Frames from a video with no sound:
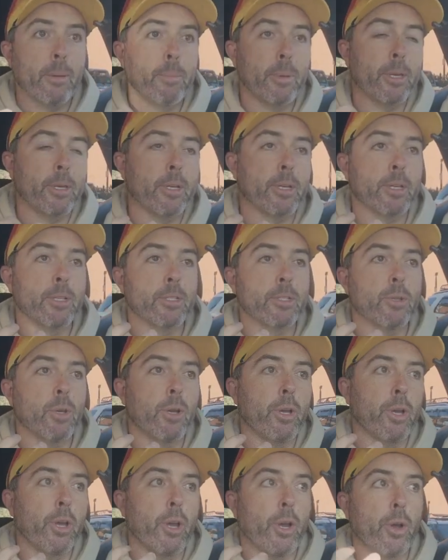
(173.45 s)
because
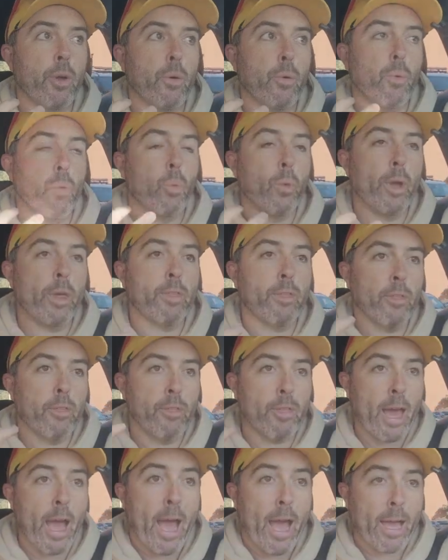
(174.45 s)
with
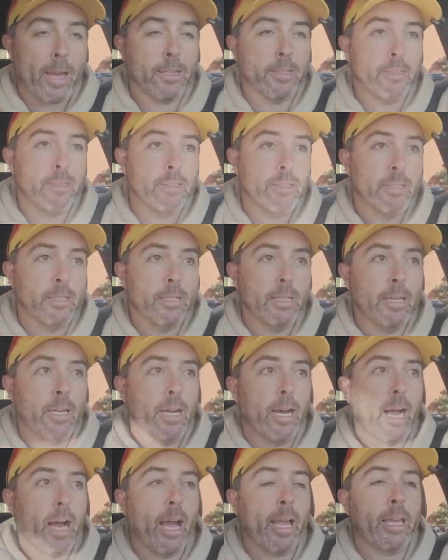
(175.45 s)
that,
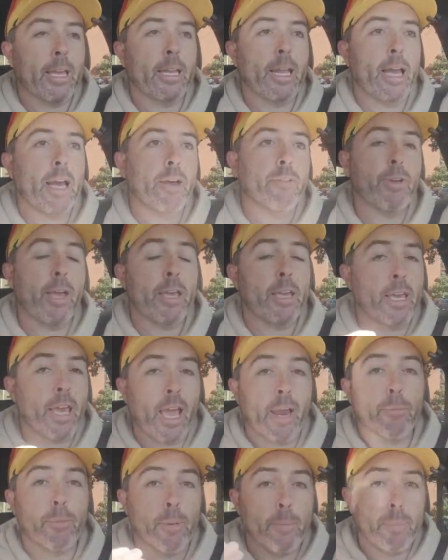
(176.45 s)
I can have a
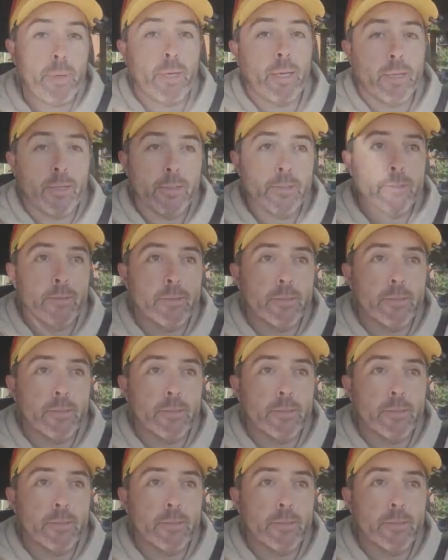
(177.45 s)
camera B.